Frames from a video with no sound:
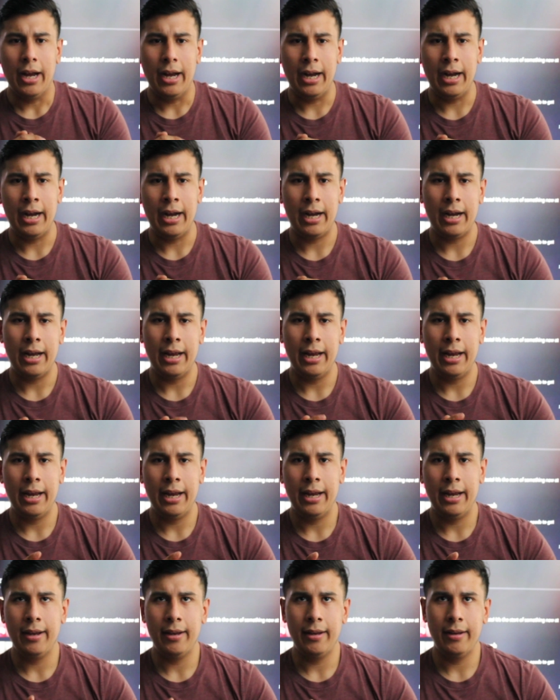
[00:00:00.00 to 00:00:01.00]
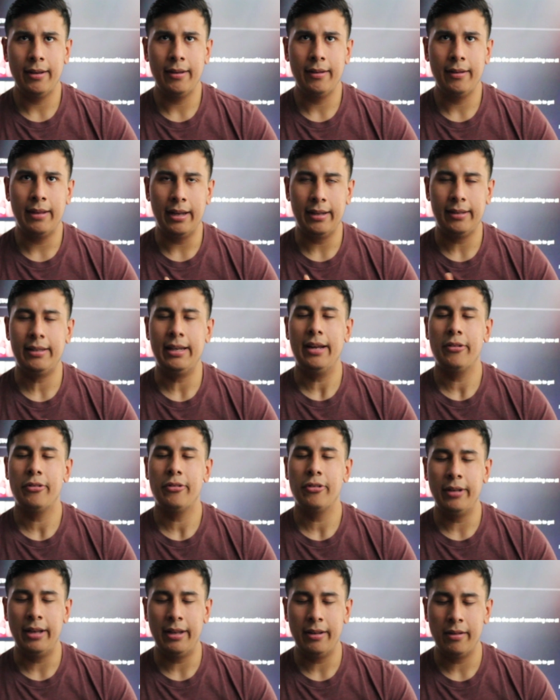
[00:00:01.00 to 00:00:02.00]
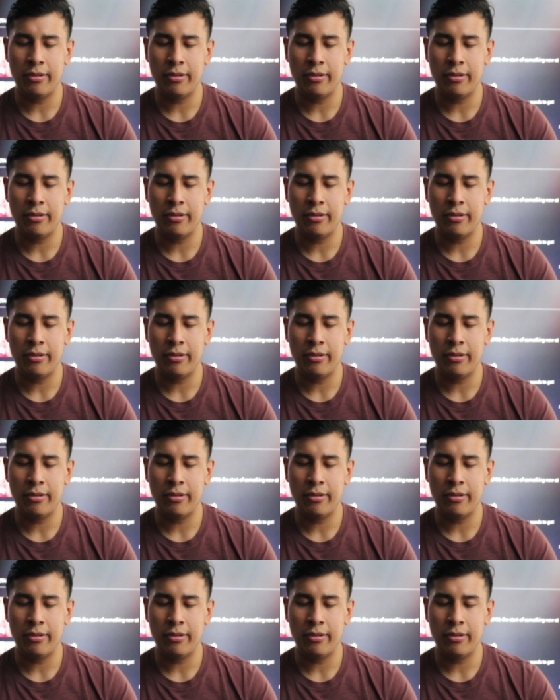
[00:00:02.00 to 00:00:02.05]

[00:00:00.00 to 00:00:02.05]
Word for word: I then yeah, so then